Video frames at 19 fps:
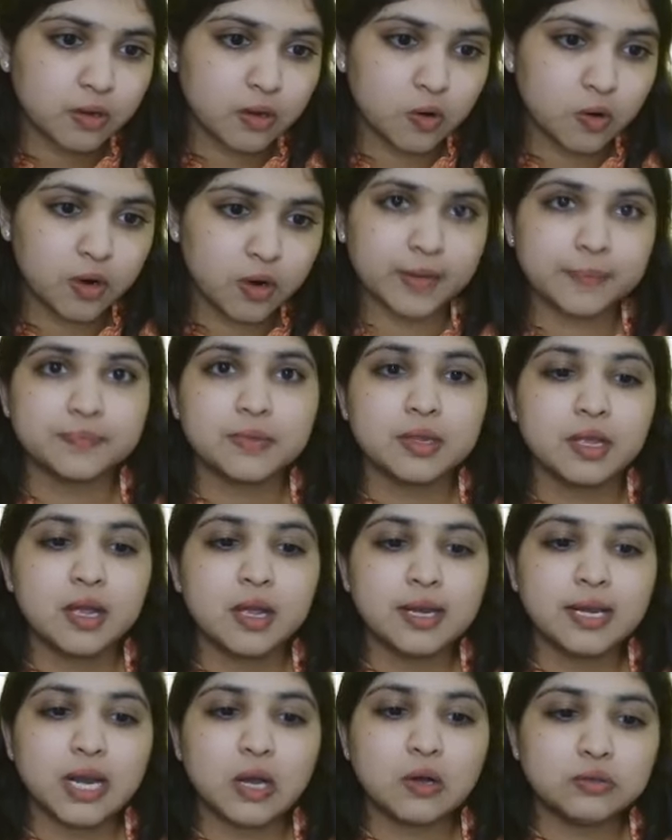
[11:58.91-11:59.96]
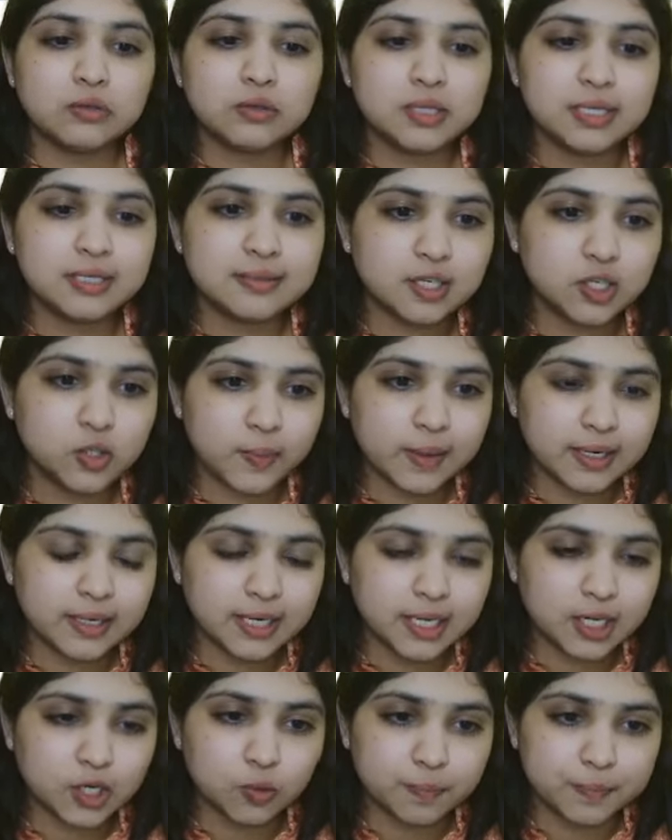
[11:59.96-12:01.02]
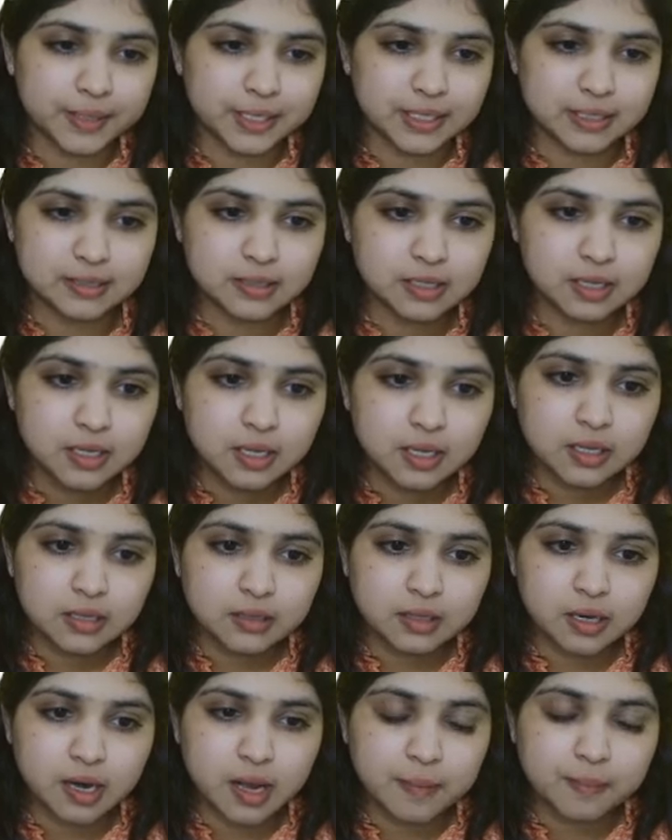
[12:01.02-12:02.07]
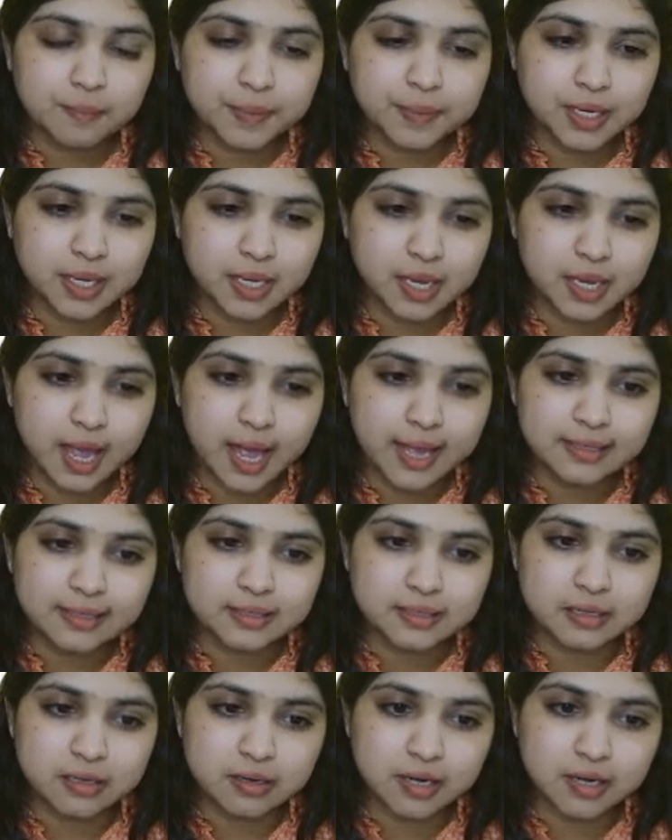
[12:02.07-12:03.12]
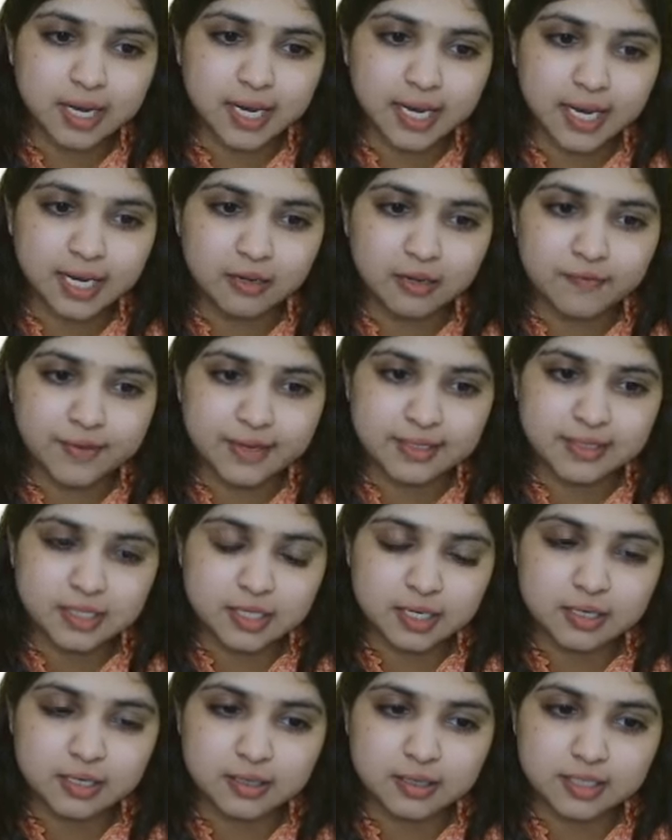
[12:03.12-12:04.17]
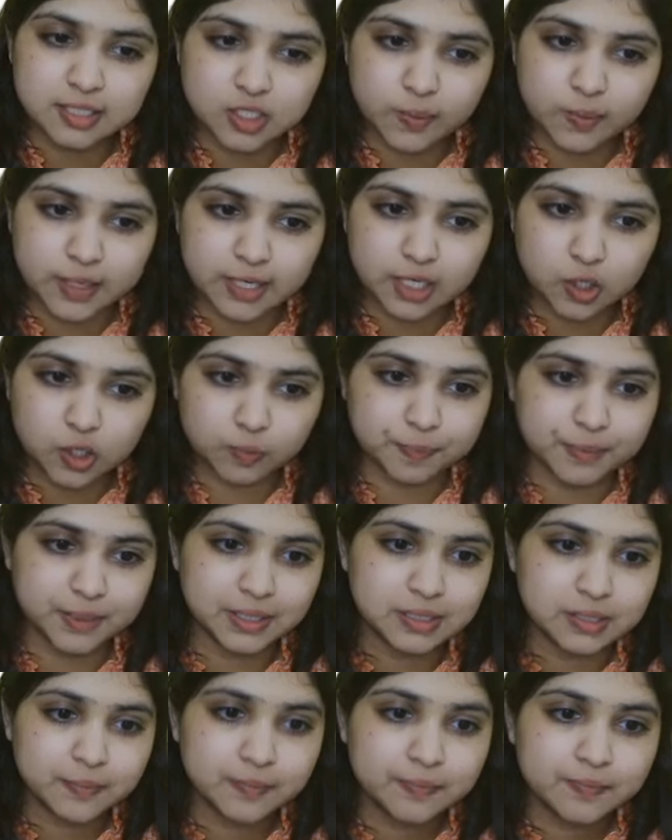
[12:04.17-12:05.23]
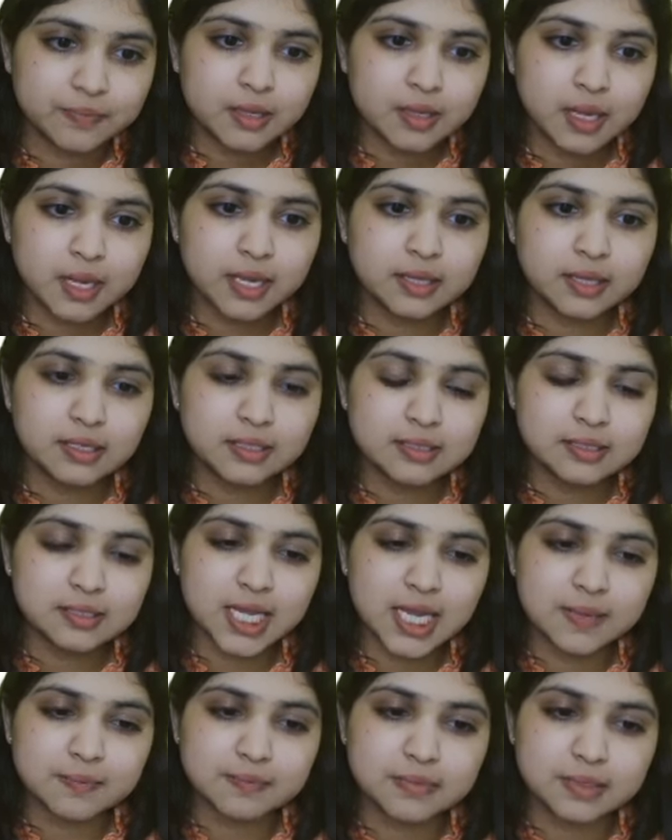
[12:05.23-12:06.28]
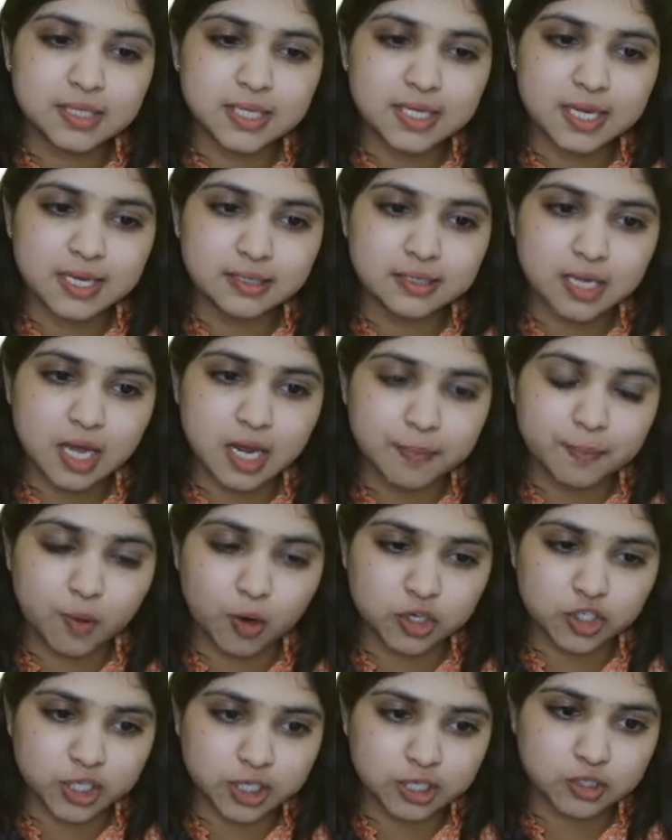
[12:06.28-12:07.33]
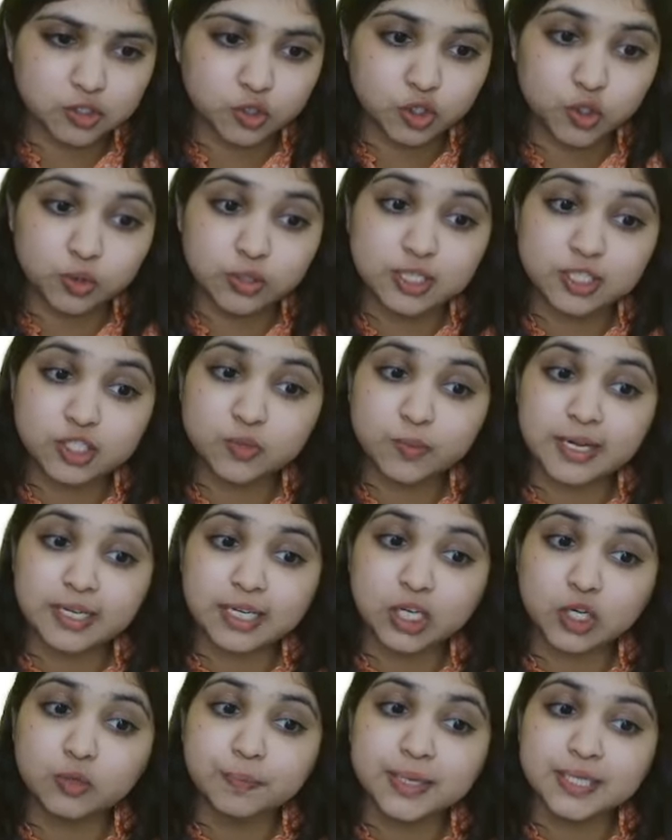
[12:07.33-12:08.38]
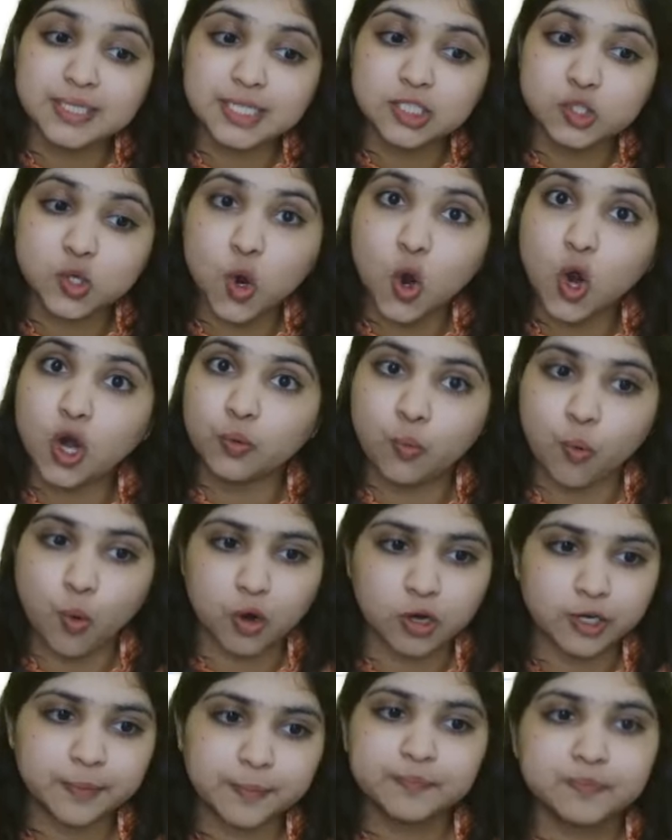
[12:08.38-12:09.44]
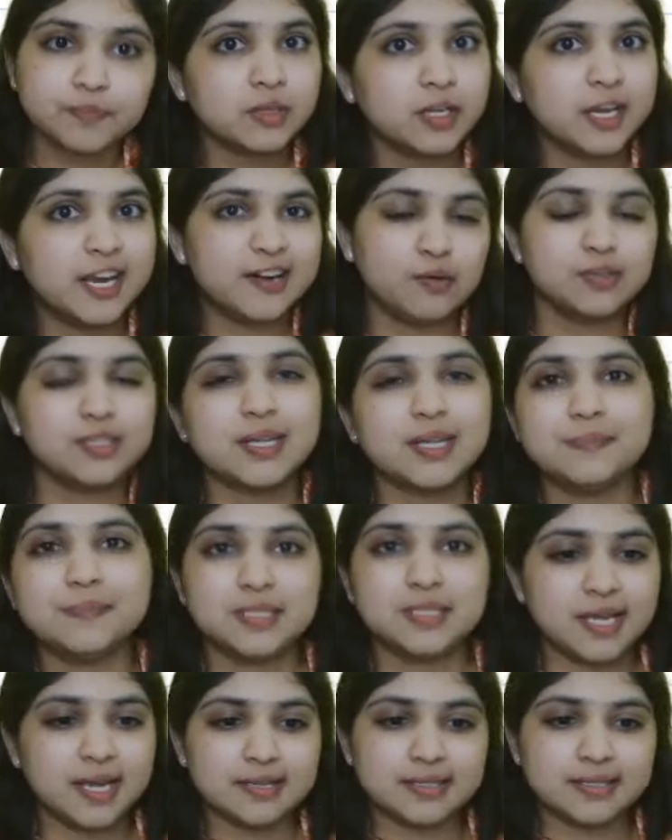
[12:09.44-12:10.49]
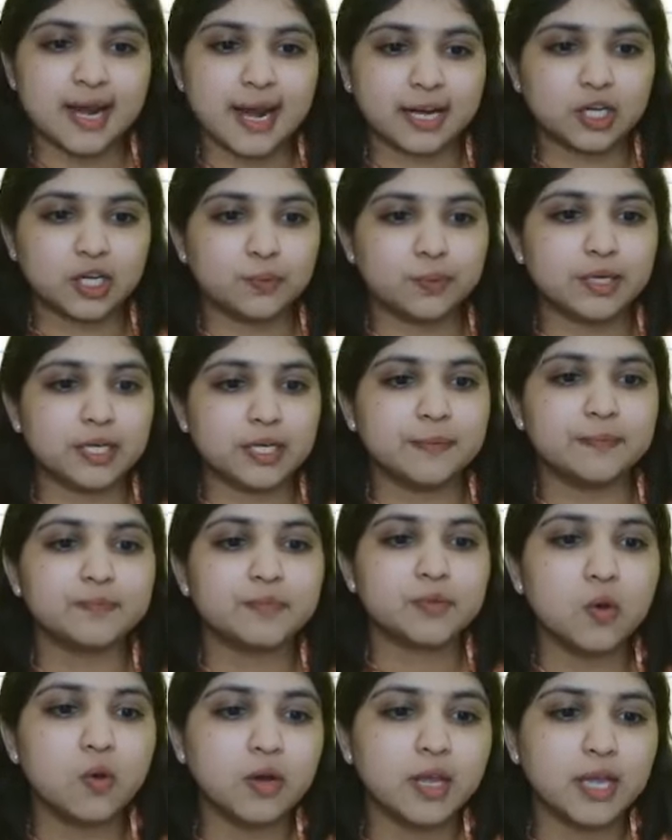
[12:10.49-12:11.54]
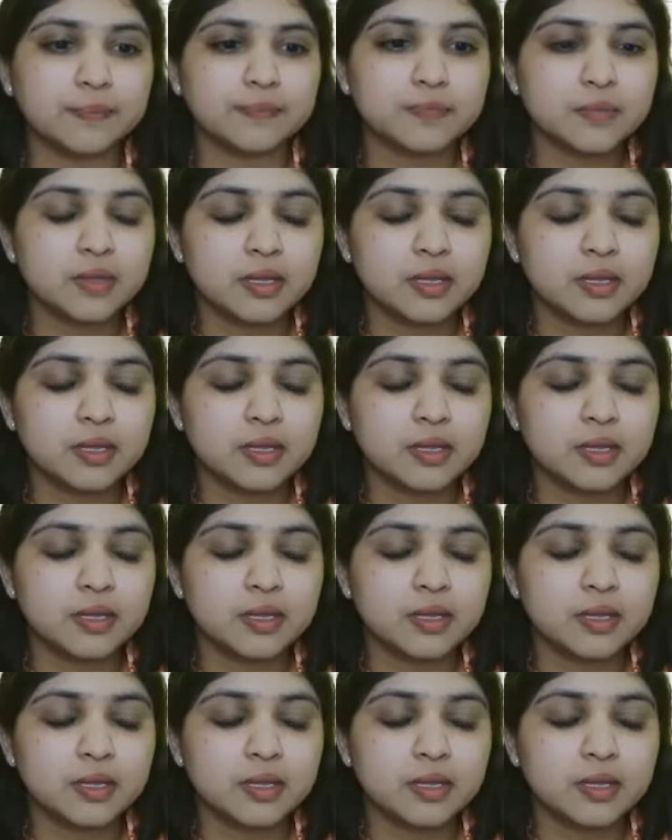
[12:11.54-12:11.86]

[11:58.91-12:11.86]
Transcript: Okay, now this 20 rupees, the company has reinvested this 20 rupees in the same CSR project. So this 20 rupees has gone what? Into some CSR activity. Okay,